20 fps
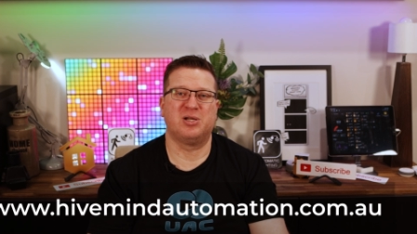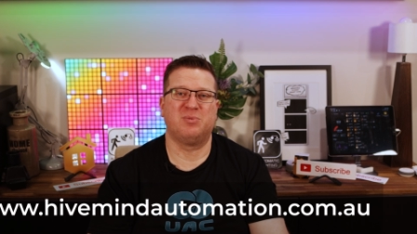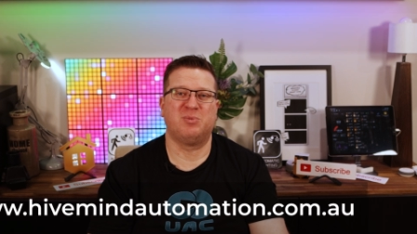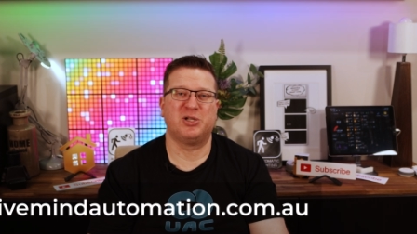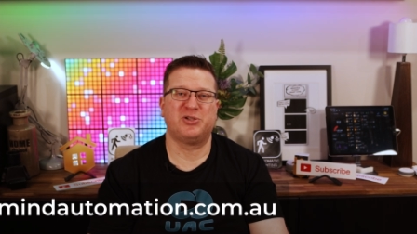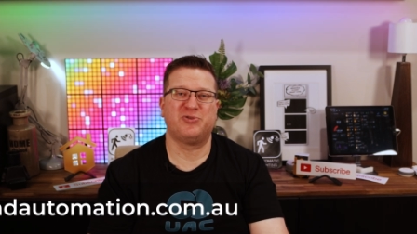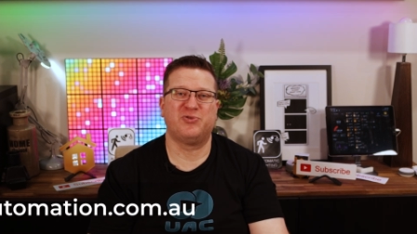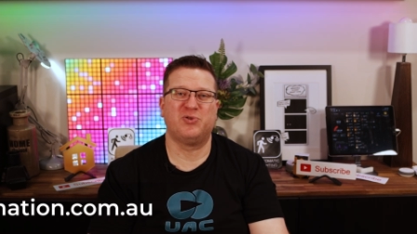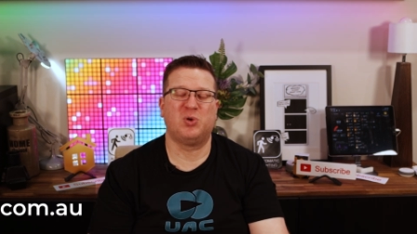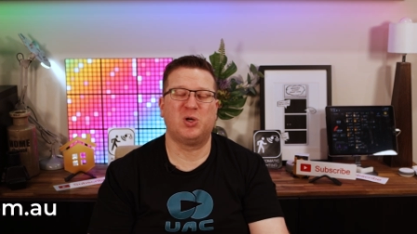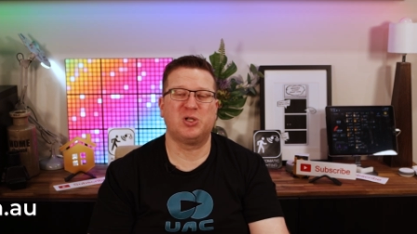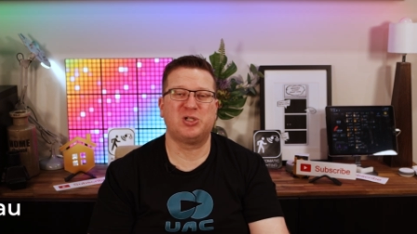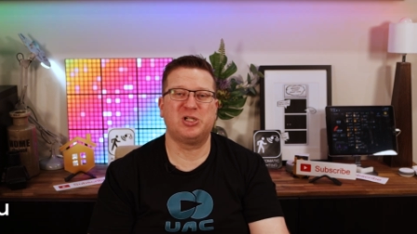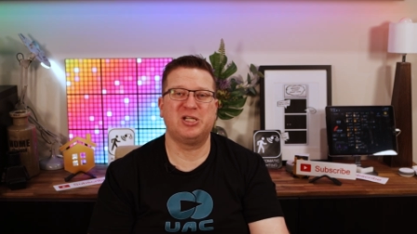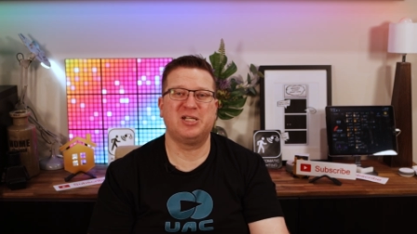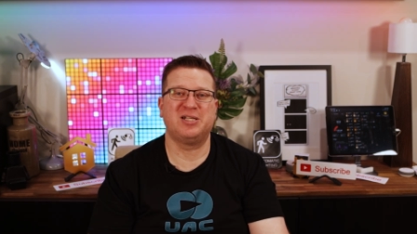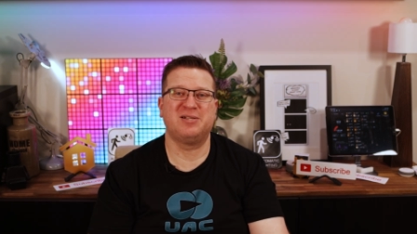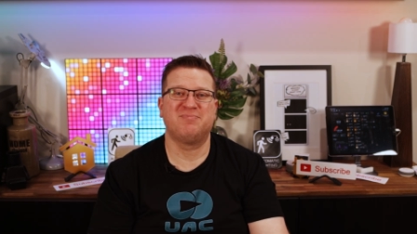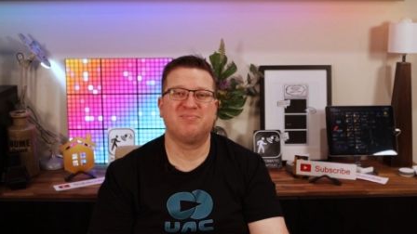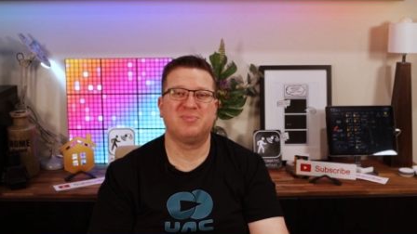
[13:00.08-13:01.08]
so much for
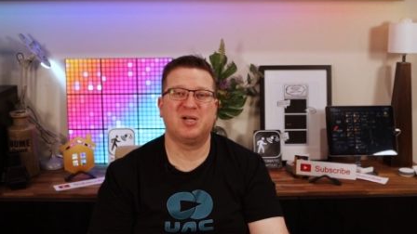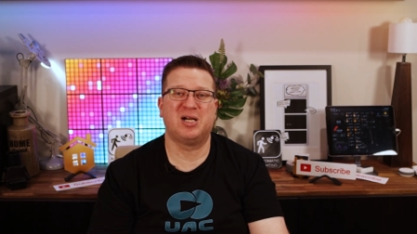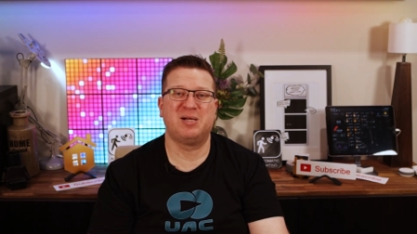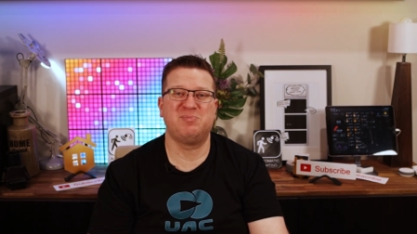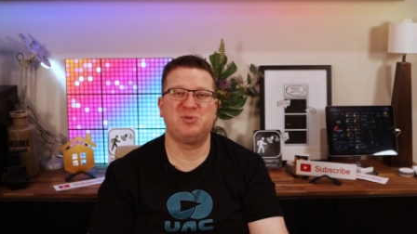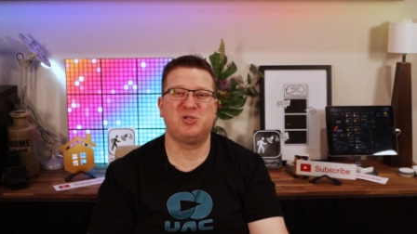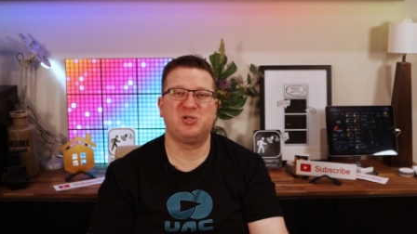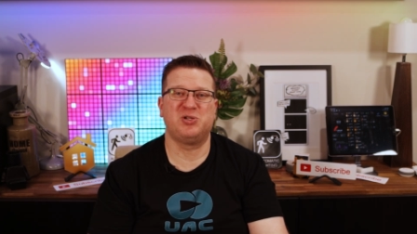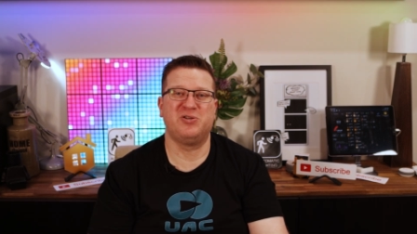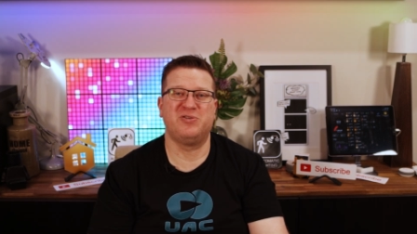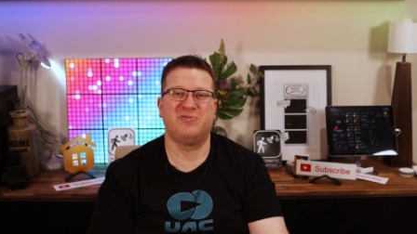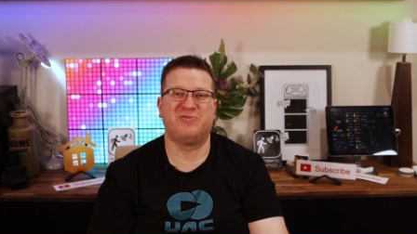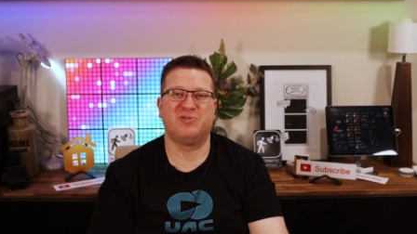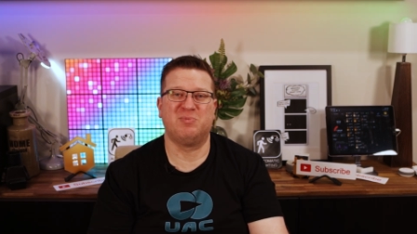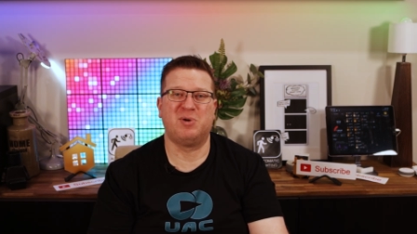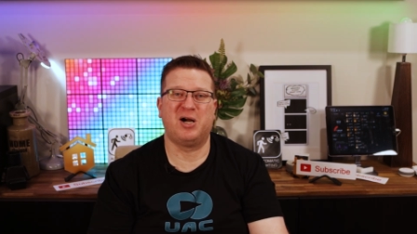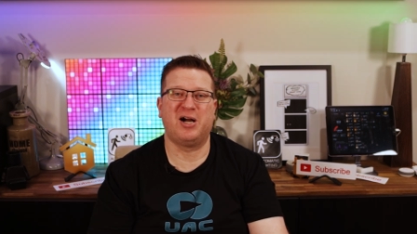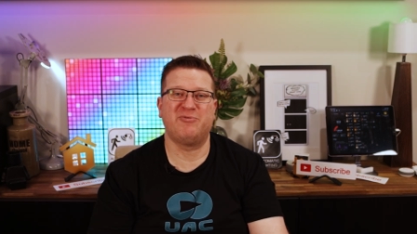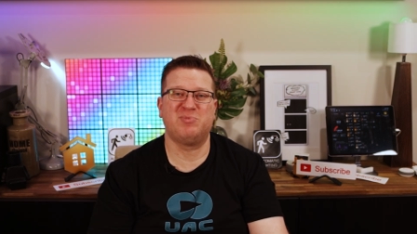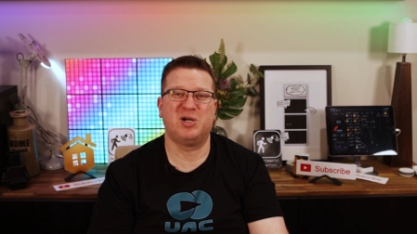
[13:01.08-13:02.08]
watching. I'm Stu from
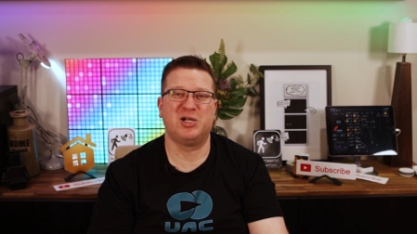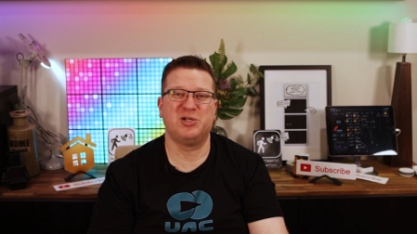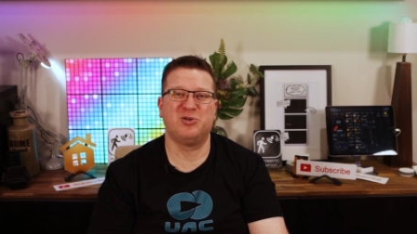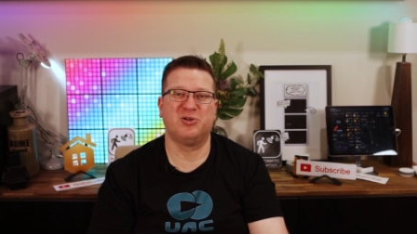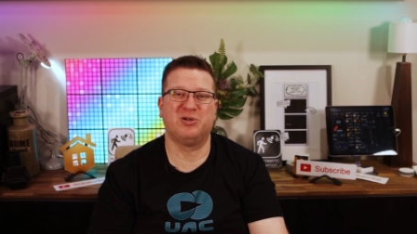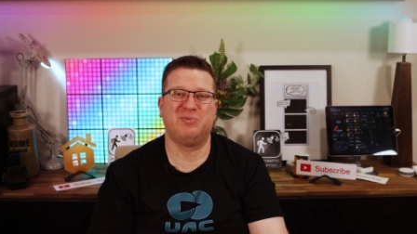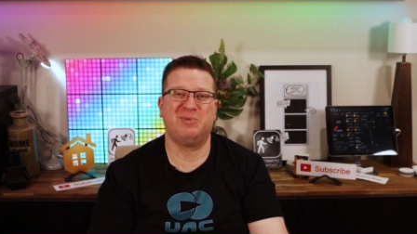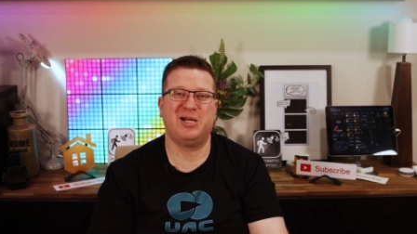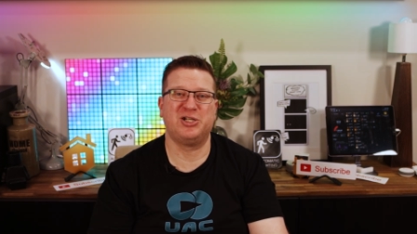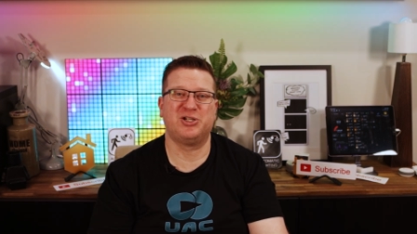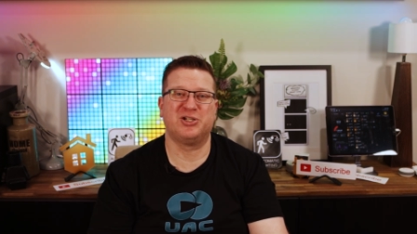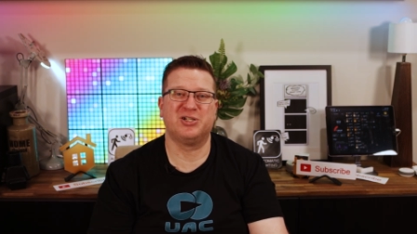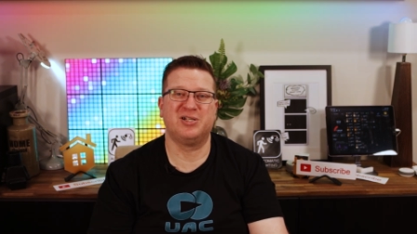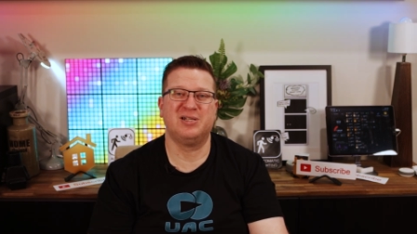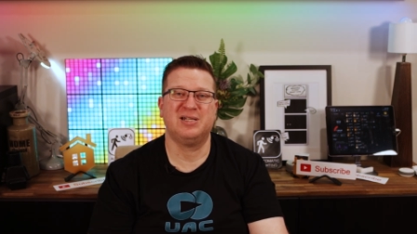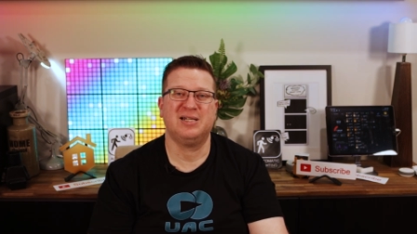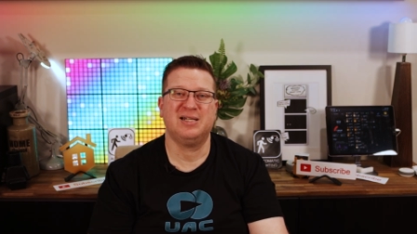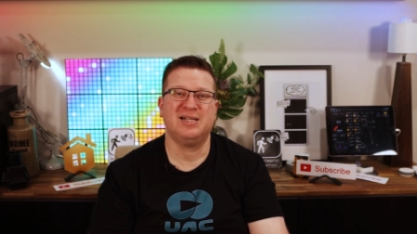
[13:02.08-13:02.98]
HiveMind Automation,